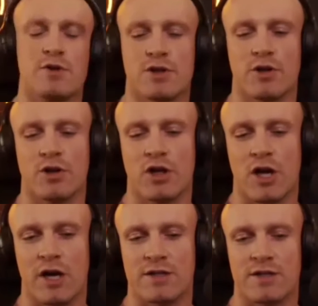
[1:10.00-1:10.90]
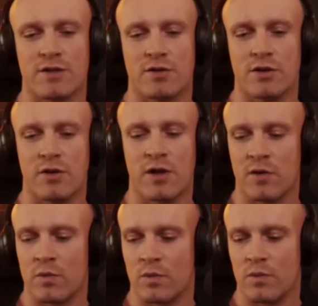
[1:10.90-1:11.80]
look like to you? Do you think
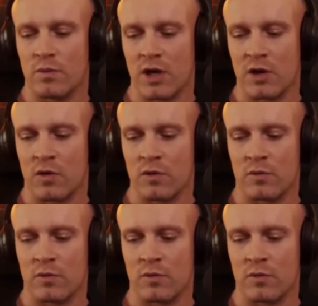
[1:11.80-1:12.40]
Bitcoin